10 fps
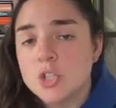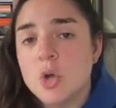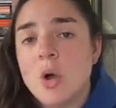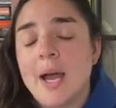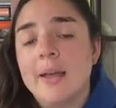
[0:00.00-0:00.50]

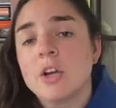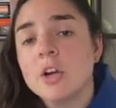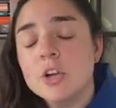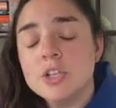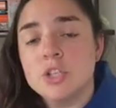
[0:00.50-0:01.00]
So I
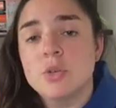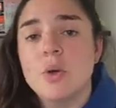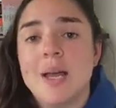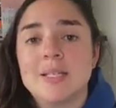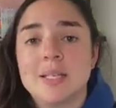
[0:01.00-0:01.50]
encourage
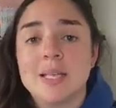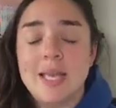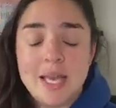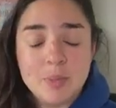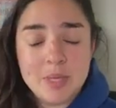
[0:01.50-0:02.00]
you as a
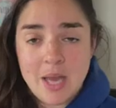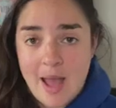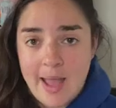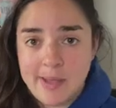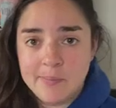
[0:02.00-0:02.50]

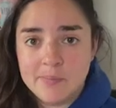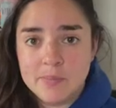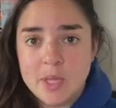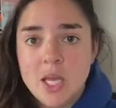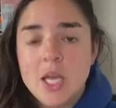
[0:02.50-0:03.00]
KPI
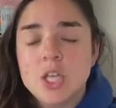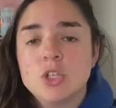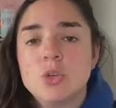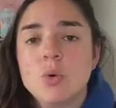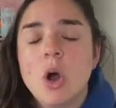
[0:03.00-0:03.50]

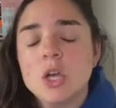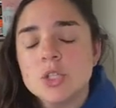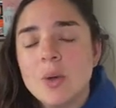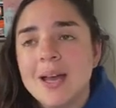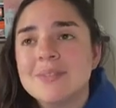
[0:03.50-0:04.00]
to
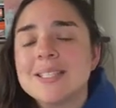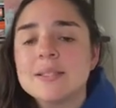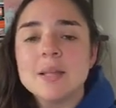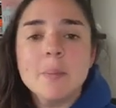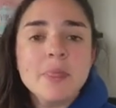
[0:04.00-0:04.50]
also have
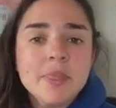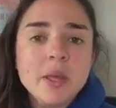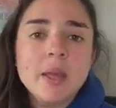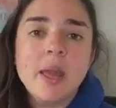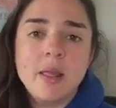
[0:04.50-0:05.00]

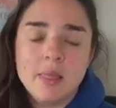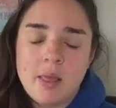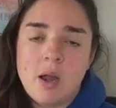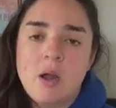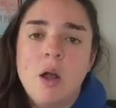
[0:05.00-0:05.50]
something in
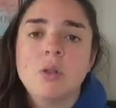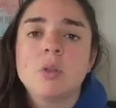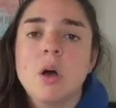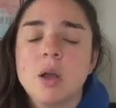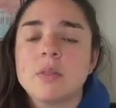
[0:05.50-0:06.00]
there
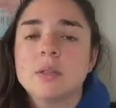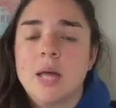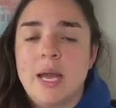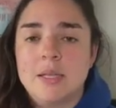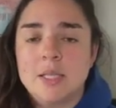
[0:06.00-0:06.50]
along the
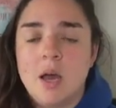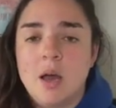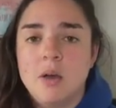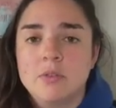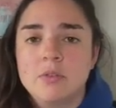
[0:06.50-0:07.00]
lines
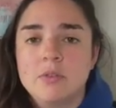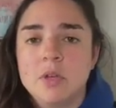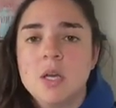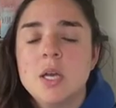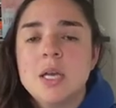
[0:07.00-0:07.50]
of,
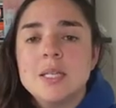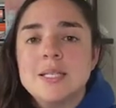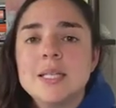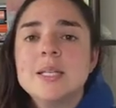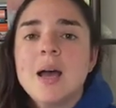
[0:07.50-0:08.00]

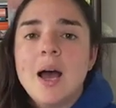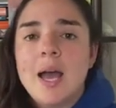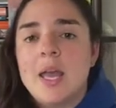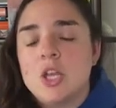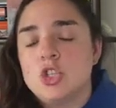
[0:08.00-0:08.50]
did
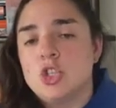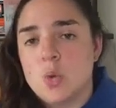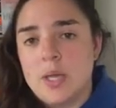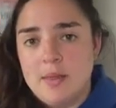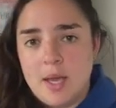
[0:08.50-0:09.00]
I
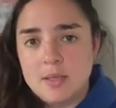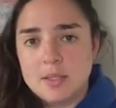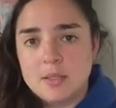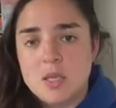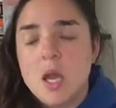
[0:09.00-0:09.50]
enjoy
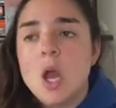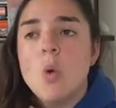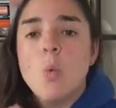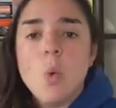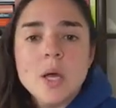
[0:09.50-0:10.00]
this?
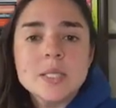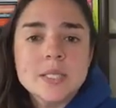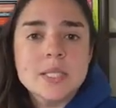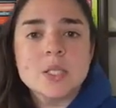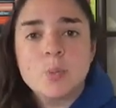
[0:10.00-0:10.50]

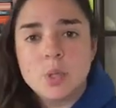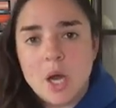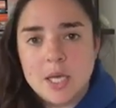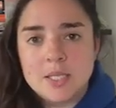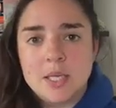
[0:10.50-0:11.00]
Was this
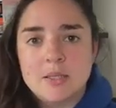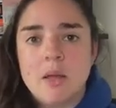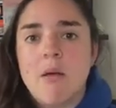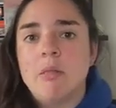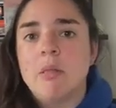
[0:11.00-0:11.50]

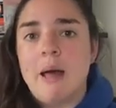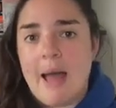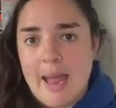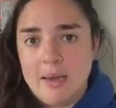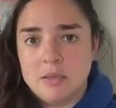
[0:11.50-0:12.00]
process
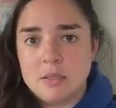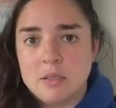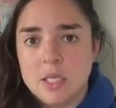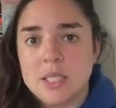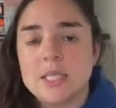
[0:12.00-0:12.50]
aligned?
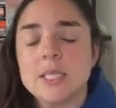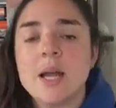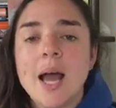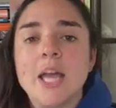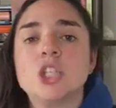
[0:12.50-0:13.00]

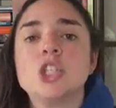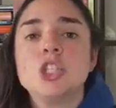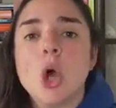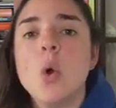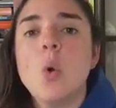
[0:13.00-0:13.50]
Did I
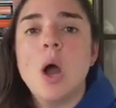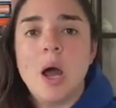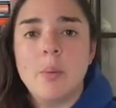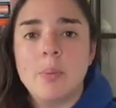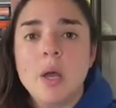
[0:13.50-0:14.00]
show
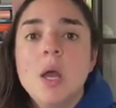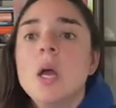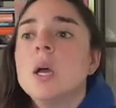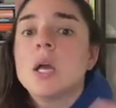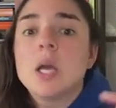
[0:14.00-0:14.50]
up
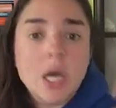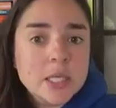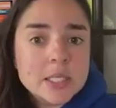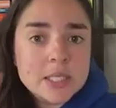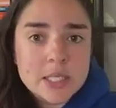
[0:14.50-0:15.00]

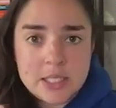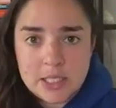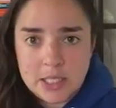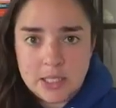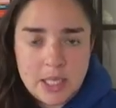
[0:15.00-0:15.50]

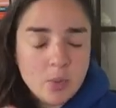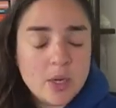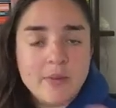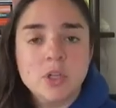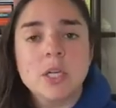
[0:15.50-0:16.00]
consistently,
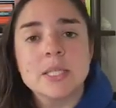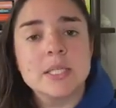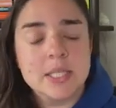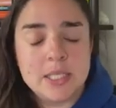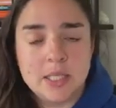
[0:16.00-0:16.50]
whatever
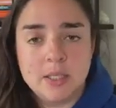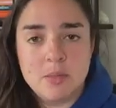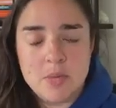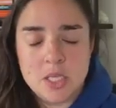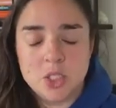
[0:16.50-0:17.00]

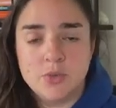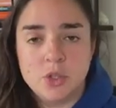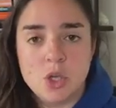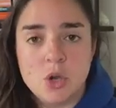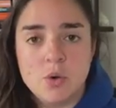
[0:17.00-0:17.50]
consistently means
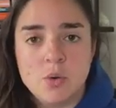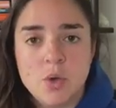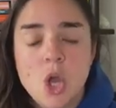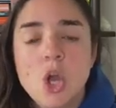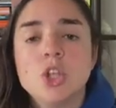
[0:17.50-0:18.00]
for you?
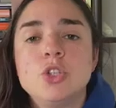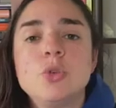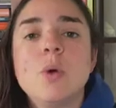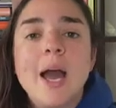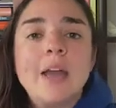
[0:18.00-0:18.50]

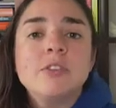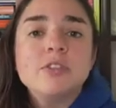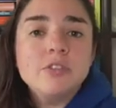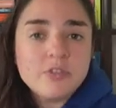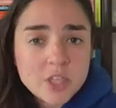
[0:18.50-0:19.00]
Do I
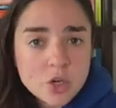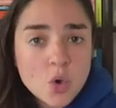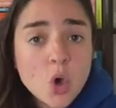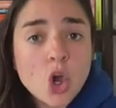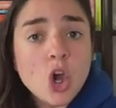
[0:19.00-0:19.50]

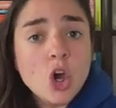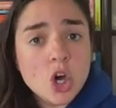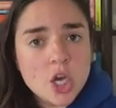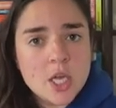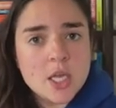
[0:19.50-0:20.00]
feel
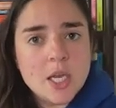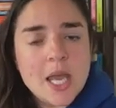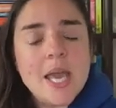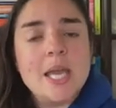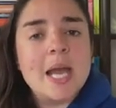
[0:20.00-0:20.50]

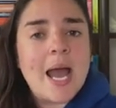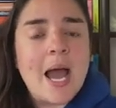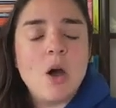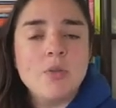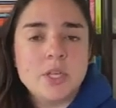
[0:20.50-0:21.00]
good in
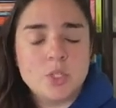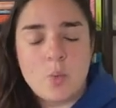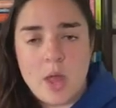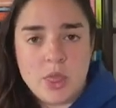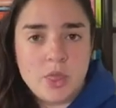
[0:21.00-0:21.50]
how
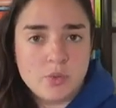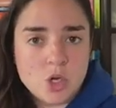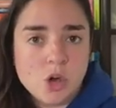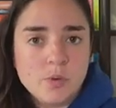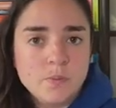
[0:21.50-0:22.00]
this went
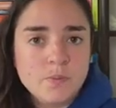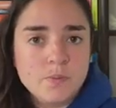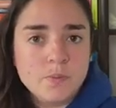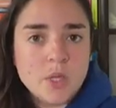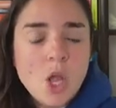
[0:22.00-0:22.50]
through?
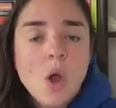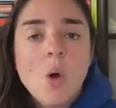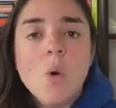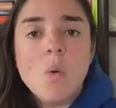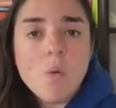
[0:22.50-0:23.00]

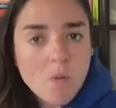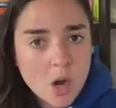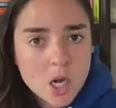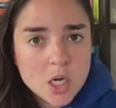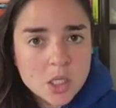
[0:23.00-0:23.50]

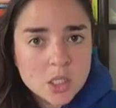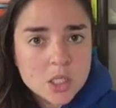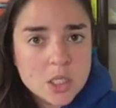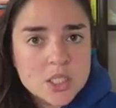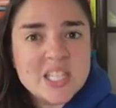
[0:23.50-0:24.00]
Or
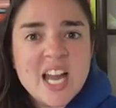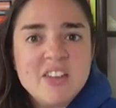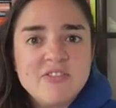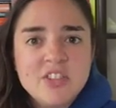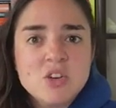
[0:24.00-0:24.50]
did
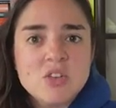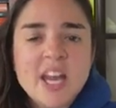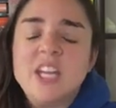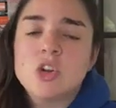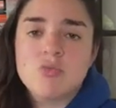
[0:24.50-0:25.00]
I feel
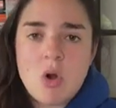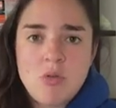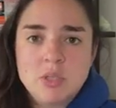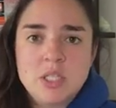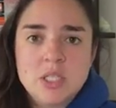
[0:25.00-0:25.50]
kind of
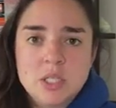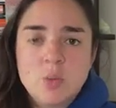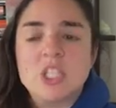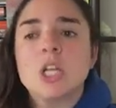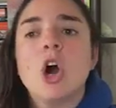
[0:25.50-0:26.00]
gross?
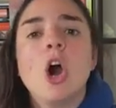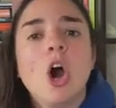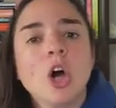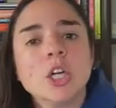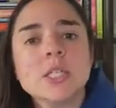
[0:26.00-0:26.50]
Was it
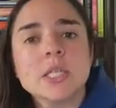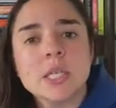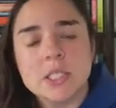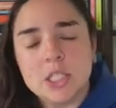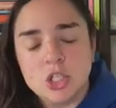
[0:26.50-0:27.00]
hard to
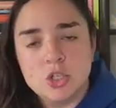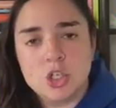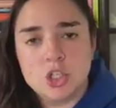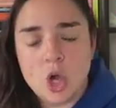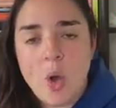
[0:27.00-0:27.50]
continue
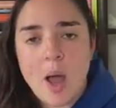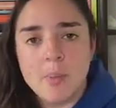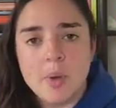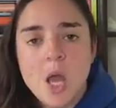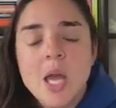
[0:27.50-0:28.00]
to show up?